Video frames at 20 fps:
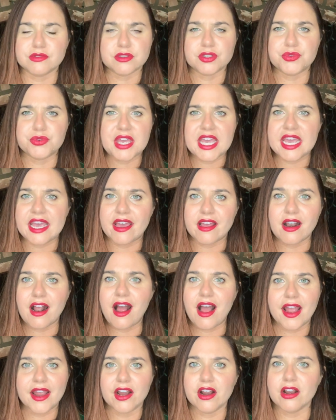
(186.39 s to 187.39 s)
you can't
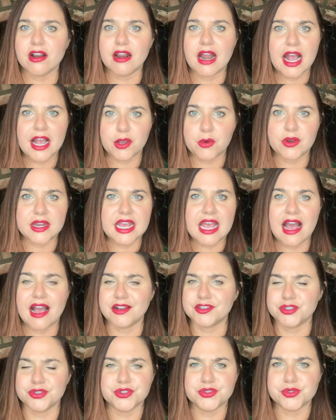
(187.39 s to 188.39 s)
hire equity
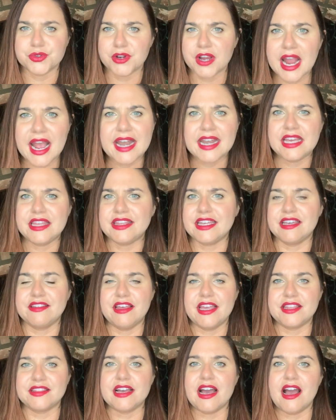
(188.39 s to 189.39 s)
actors or anything
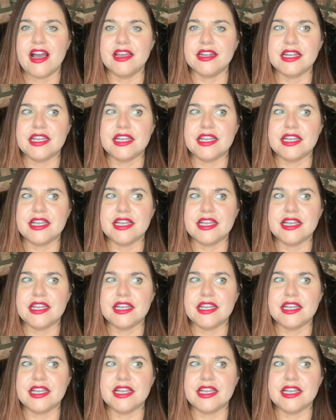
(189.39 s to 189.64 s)
like that.